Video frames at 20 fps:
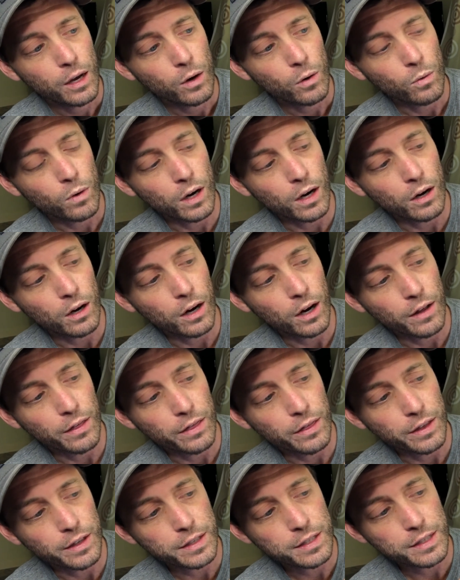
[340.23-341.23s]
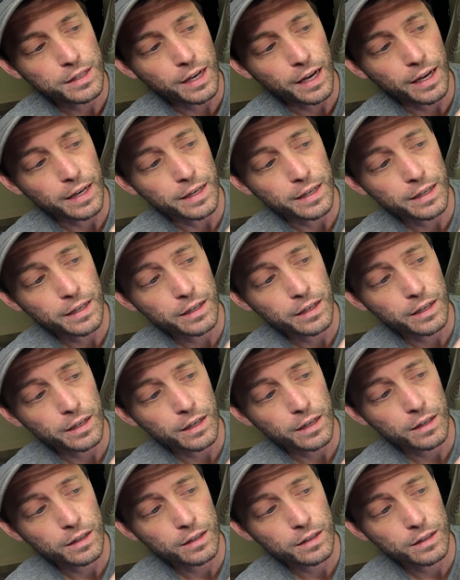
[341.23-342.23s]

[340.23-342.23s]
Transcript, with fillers: Well, on this side here